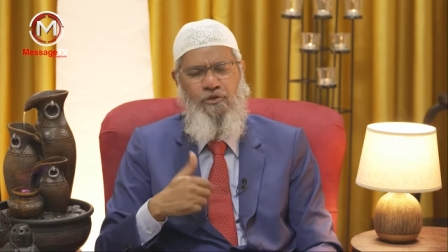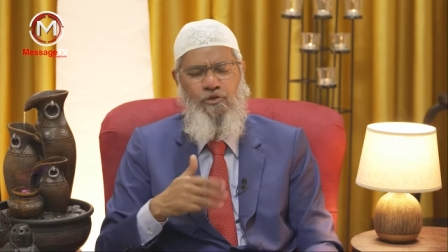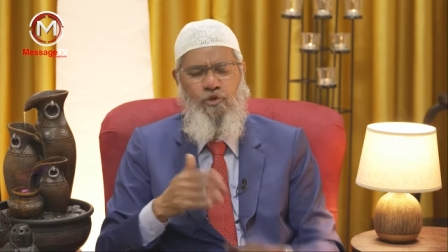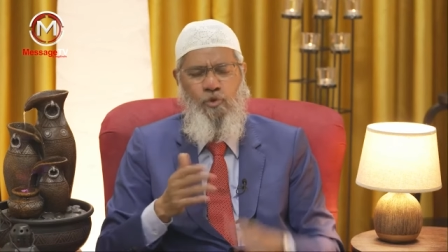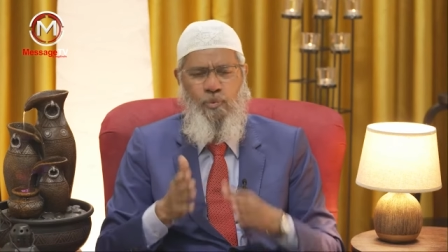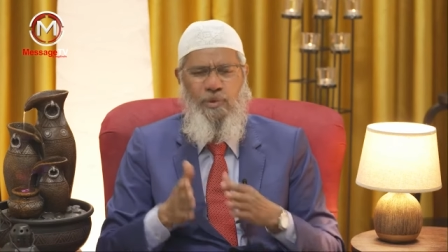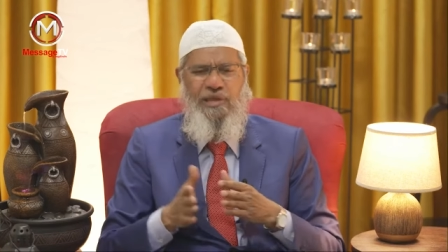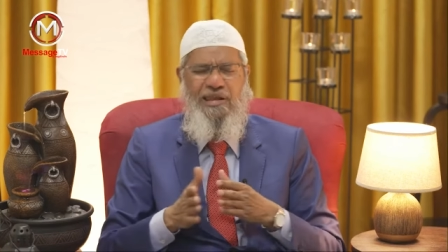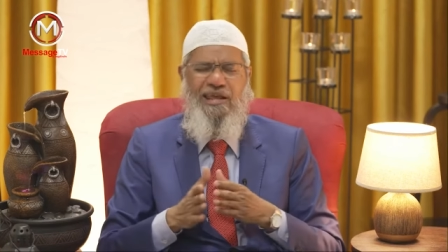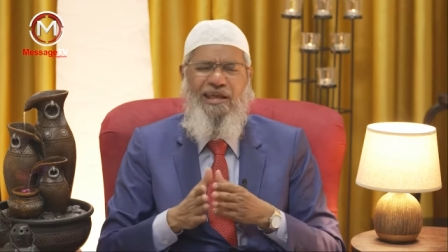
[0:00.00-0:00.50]

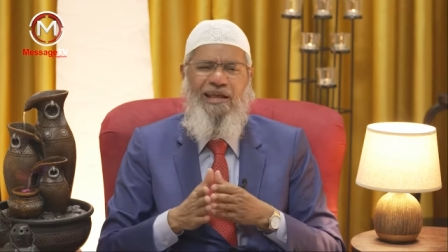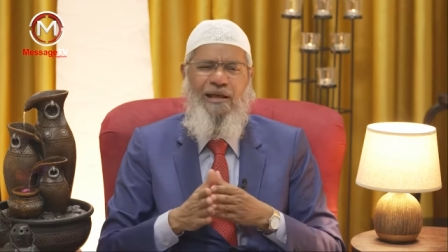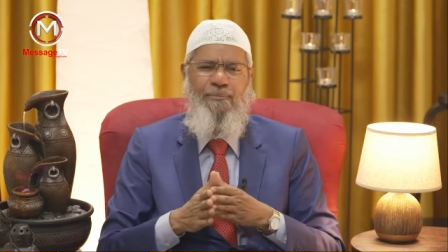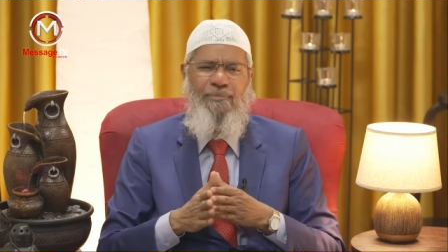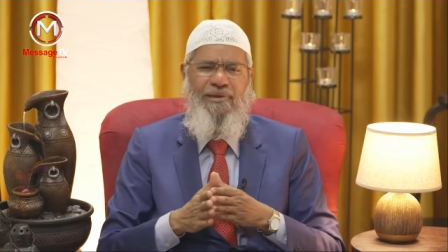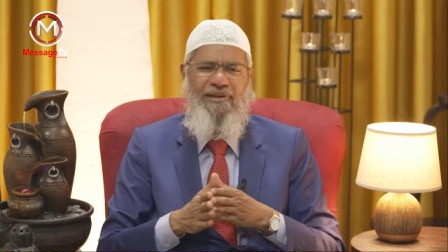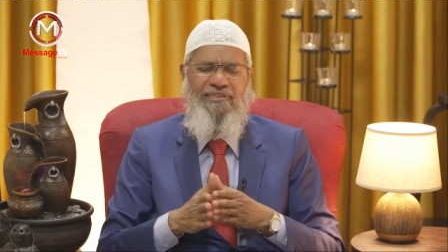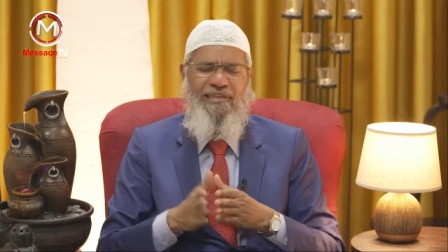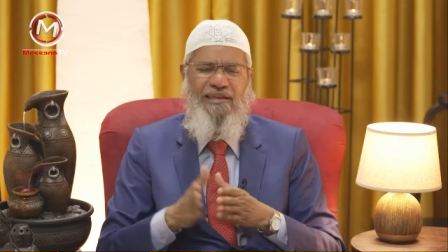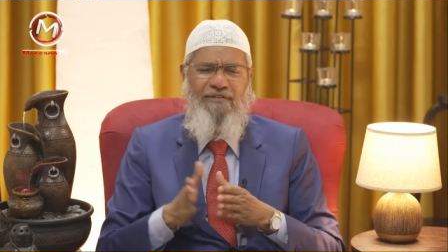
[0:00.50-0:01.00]
So we
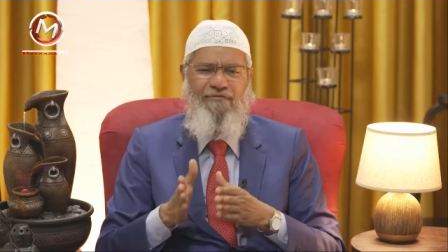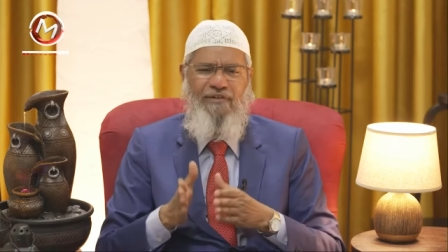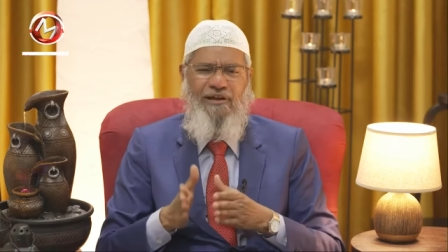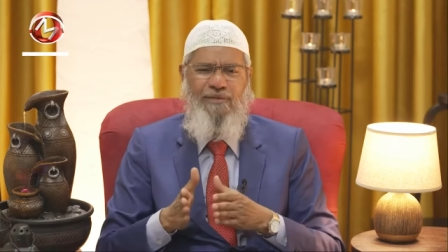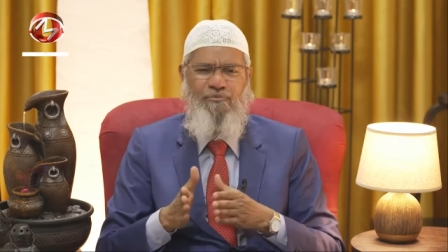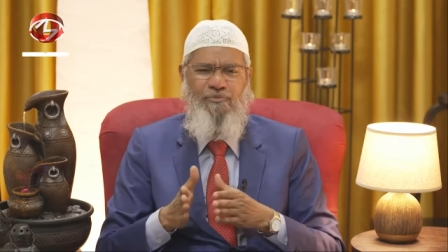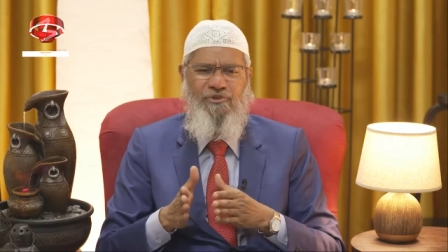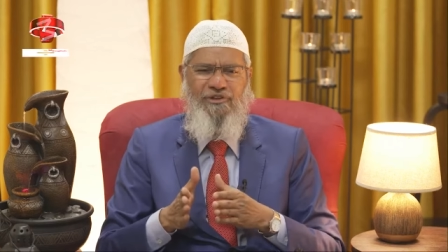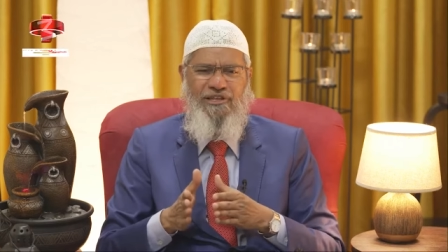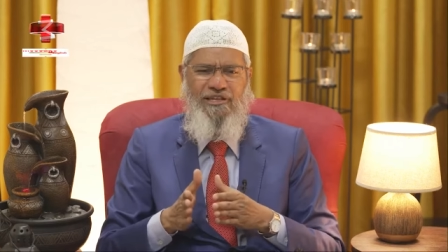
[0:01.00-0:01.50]
recommend that
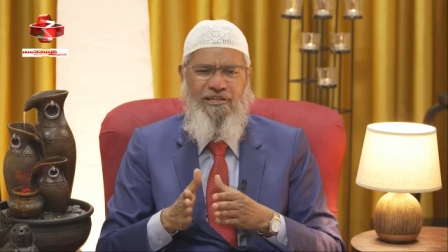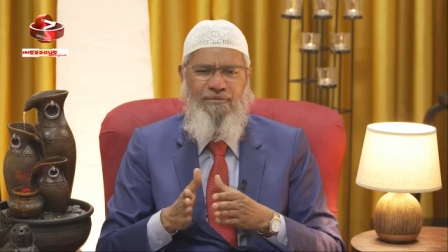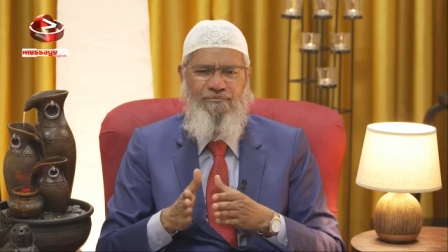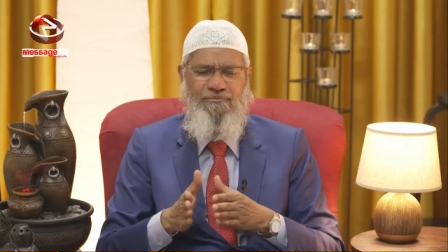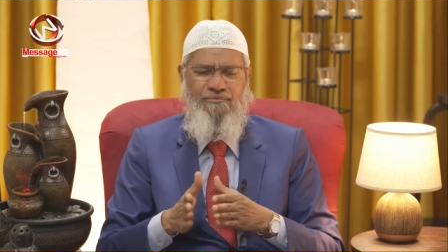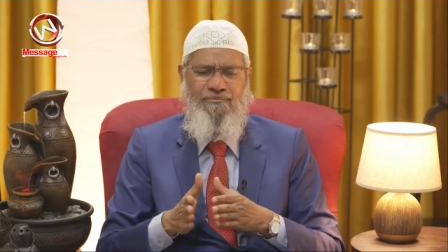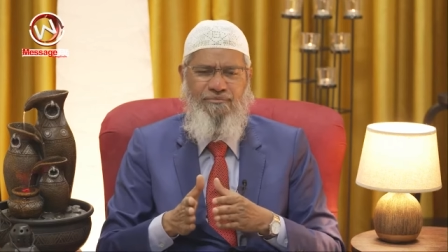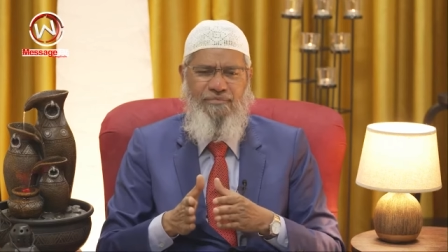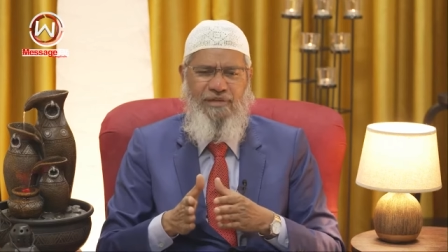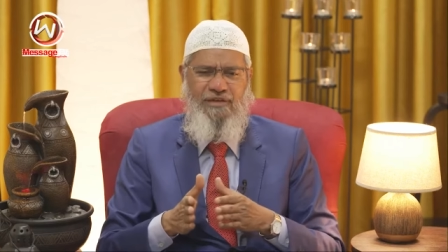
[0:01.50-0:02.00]

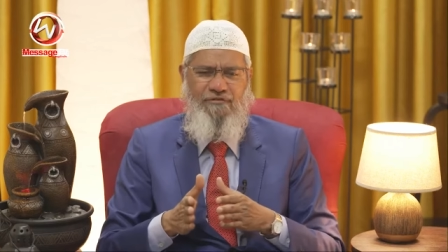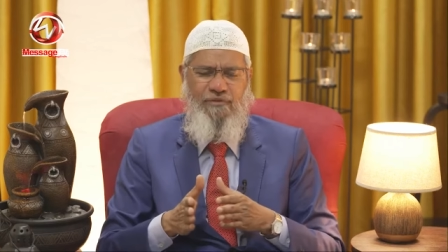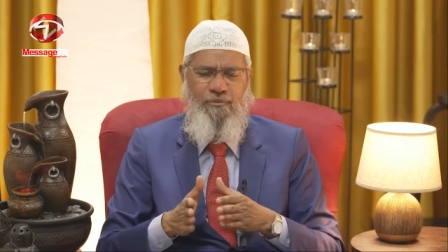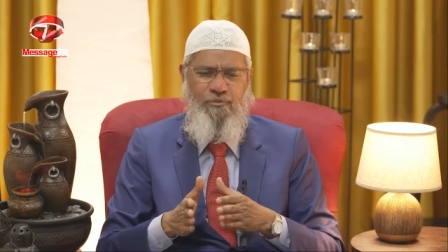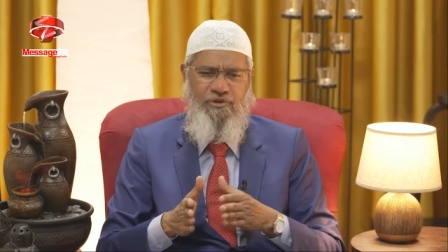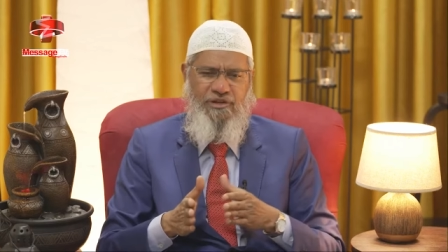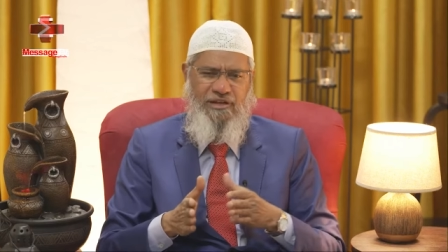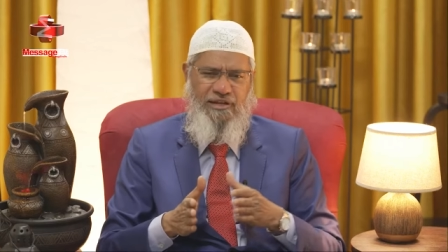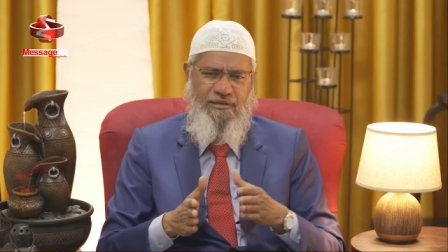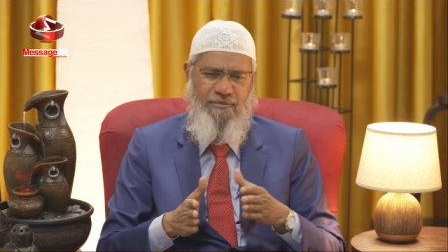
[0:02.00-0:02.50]

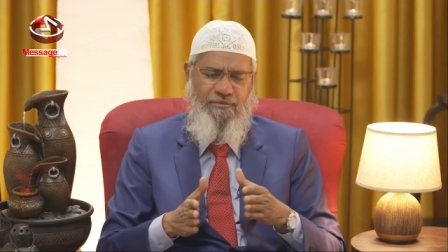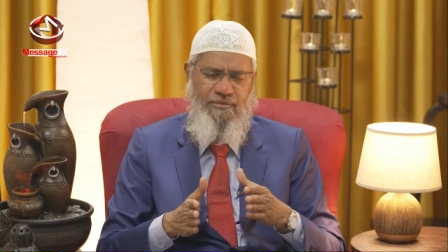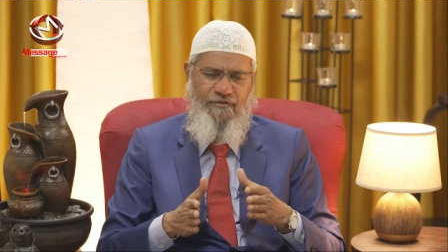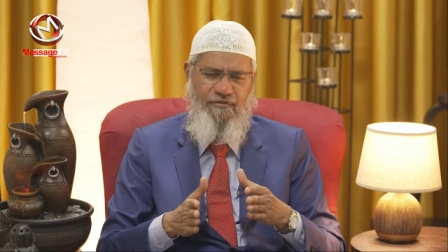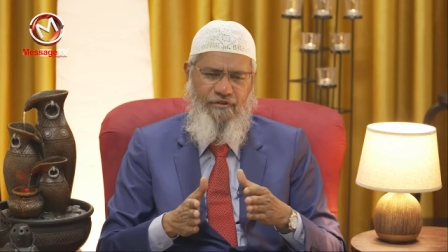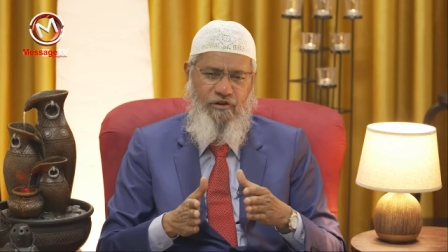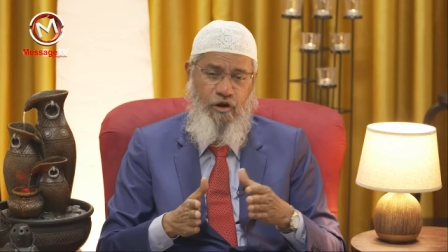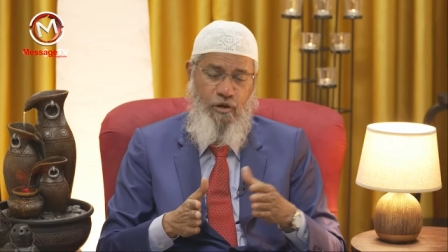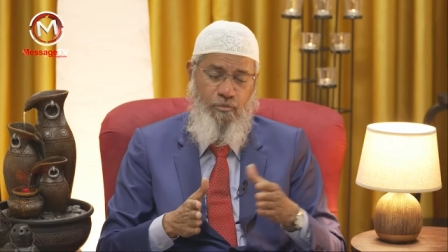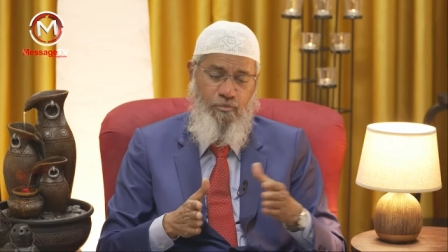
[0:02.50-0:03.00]

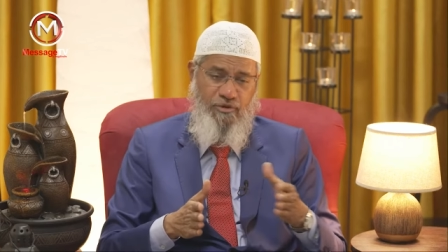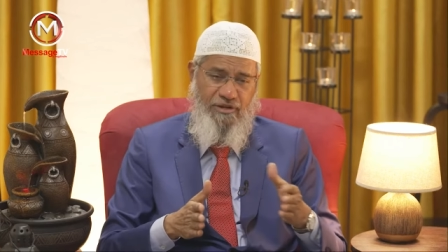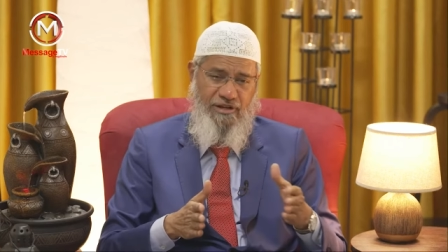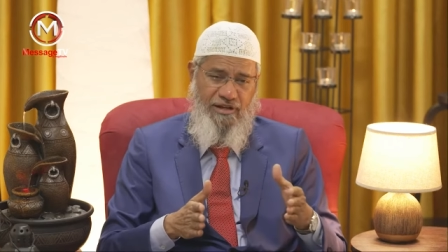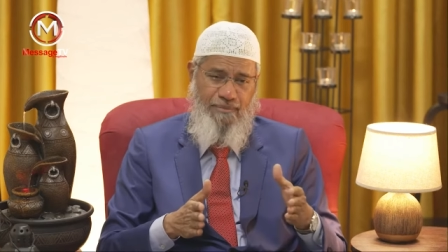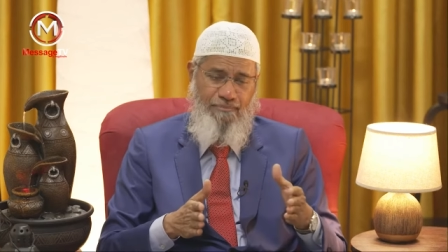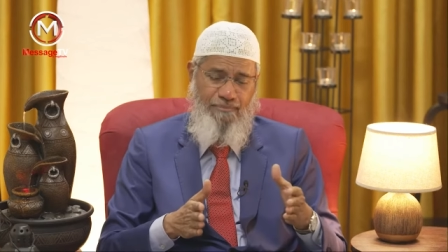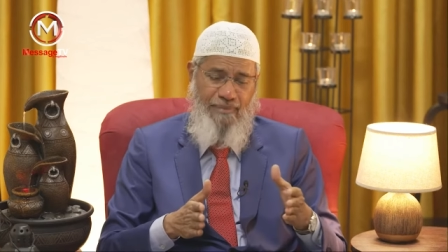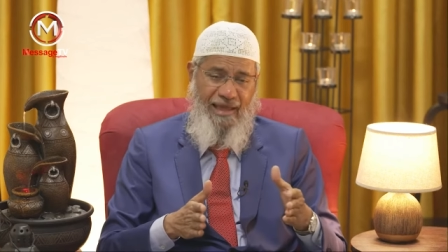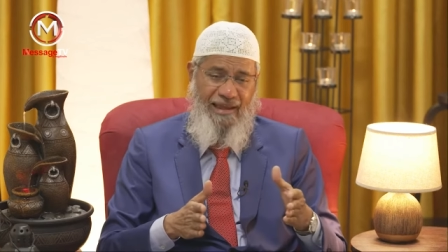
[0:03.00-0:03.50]
if a
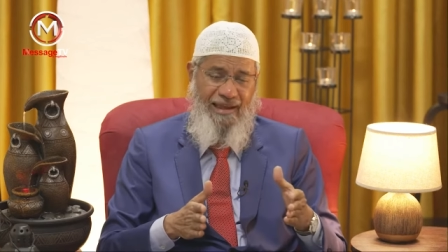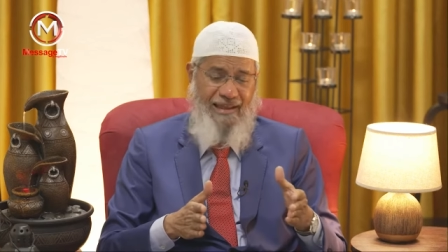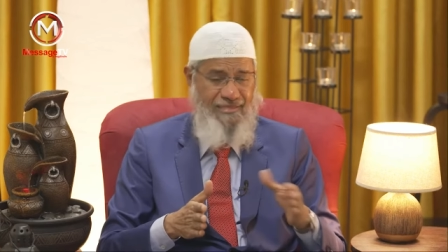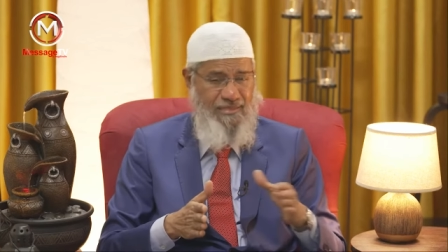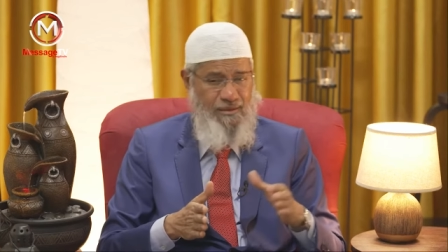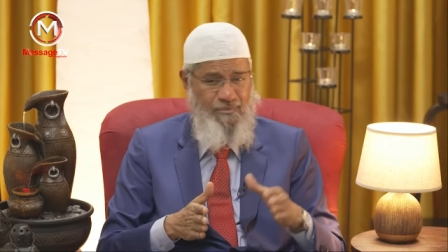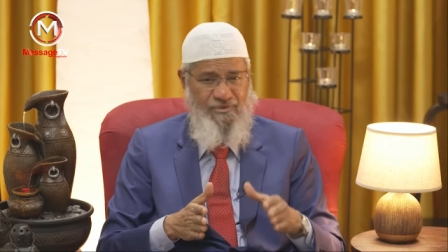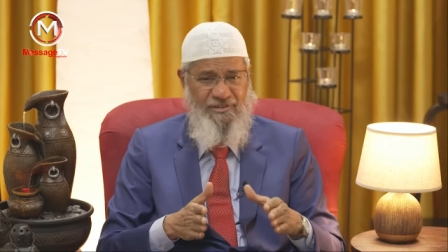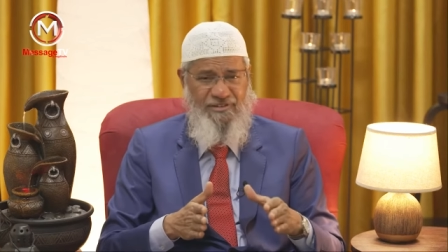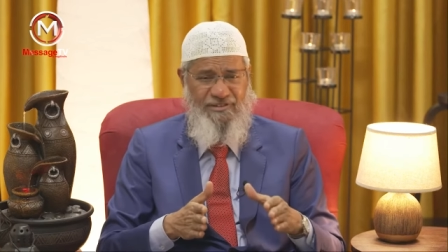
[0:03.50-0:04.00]
non-Muslim man
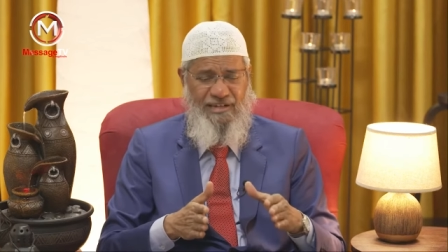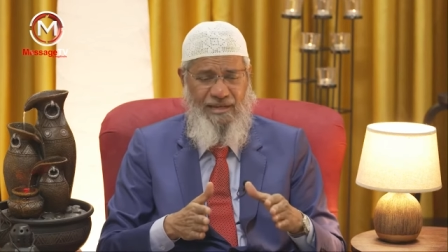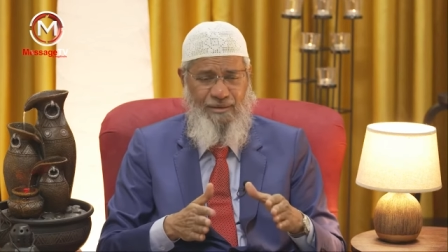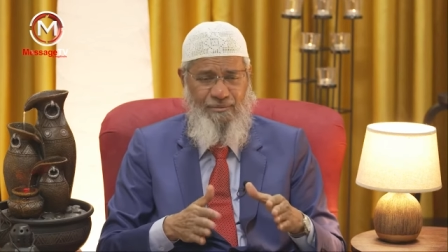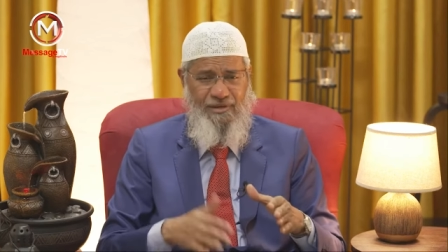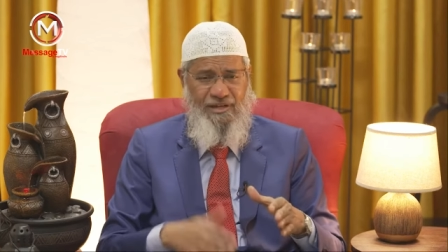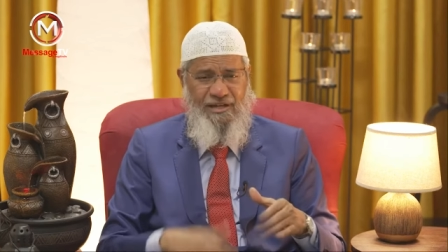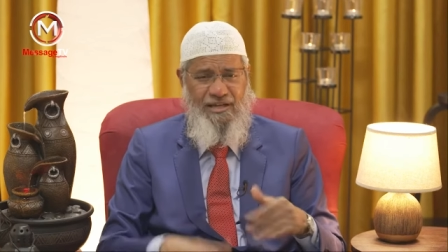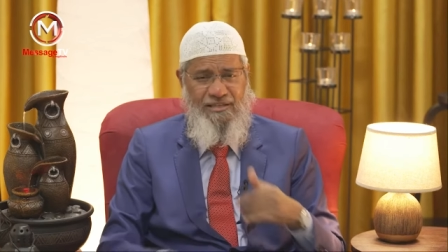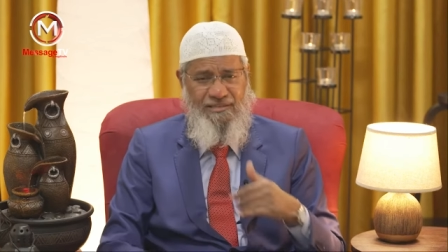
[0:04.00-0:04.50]
accepts Islam,